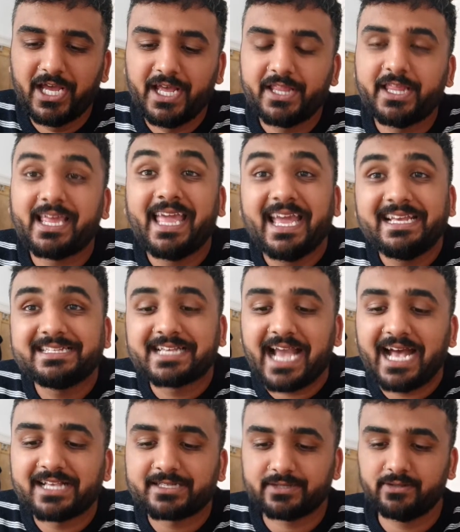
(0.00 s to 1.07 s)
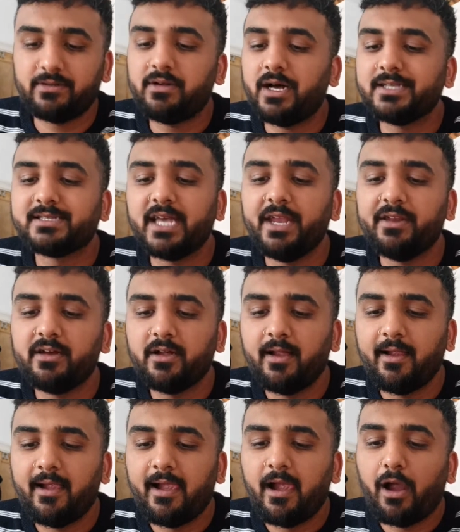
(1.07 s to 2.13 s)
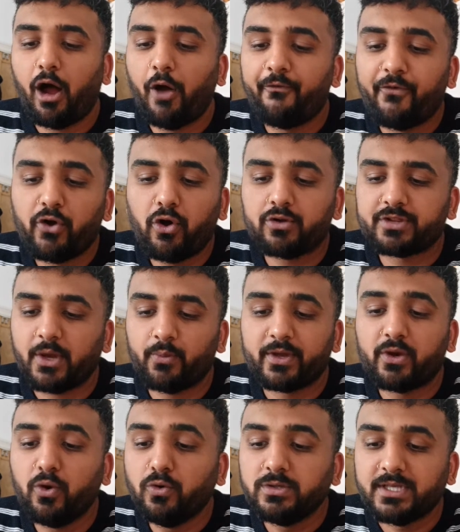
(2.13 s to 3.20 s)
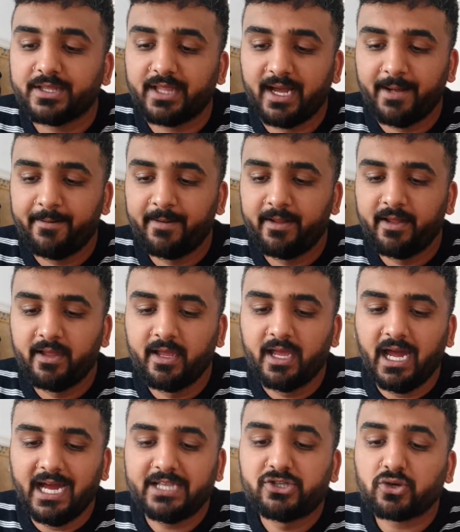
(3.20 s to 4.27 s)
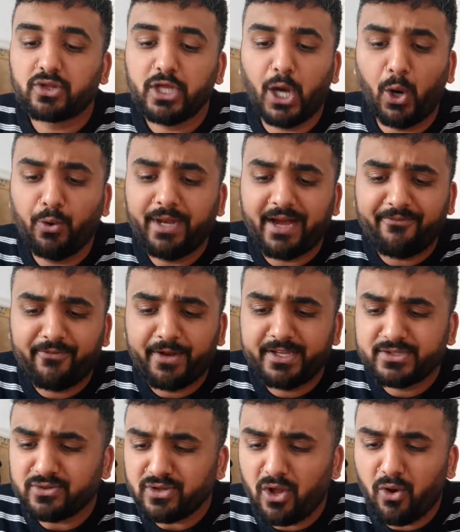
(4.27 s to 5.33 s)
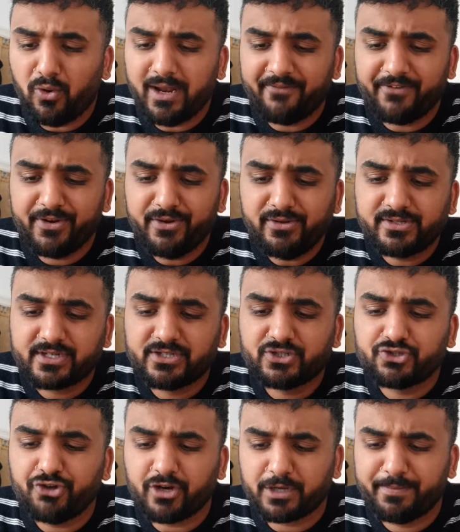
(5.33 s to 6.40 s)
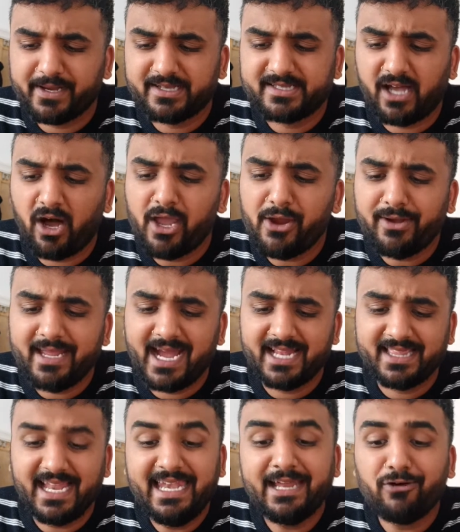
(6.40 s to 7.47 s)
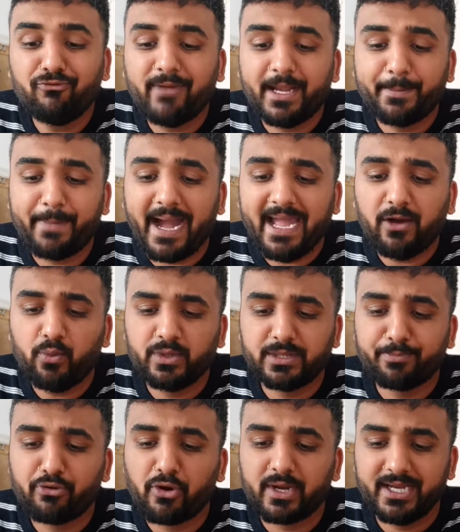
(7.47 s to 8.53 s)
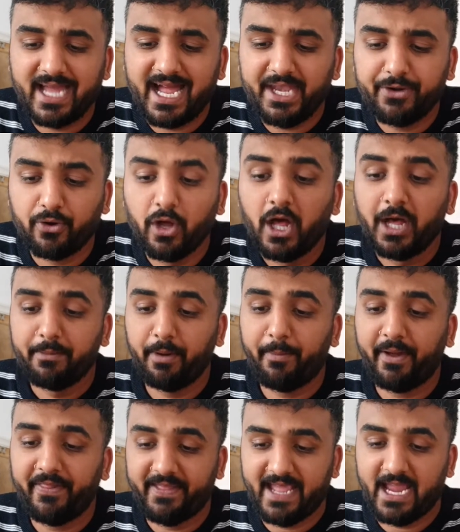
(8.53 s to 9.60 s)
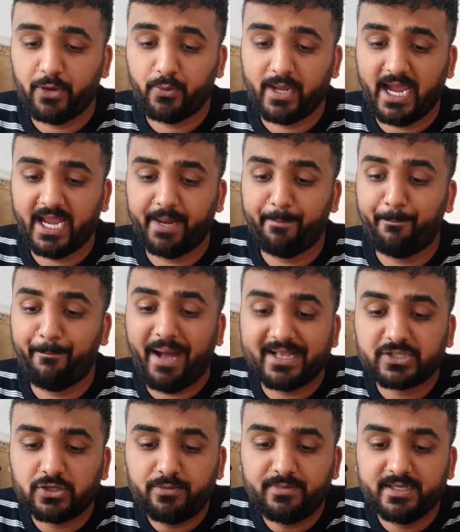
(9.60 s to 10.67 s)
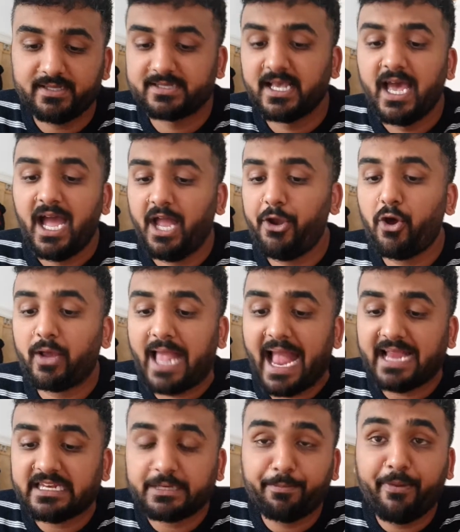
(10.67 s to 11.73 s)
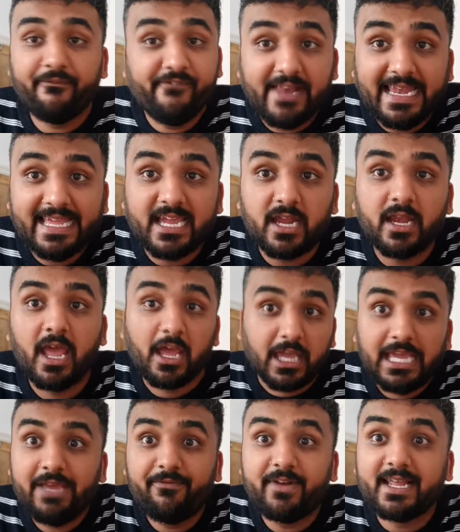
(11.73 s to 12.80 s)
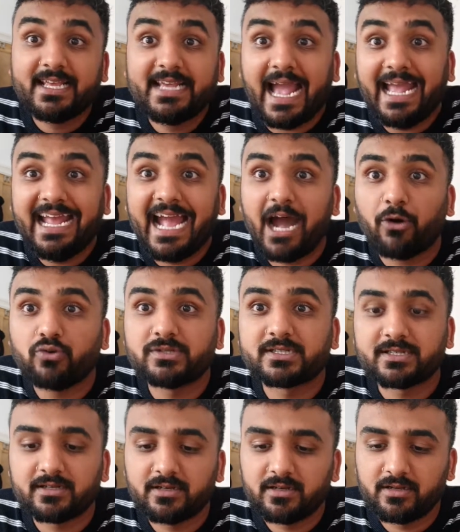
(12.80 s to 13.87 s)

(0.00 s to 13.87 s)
The King's Castle, I said. I forgot that we called it that. It took the whole afternoon to construct because I only had that little red pail with the broken handle. But by the end, we had a battlement, an arcaded pavilion, even a gatehouse.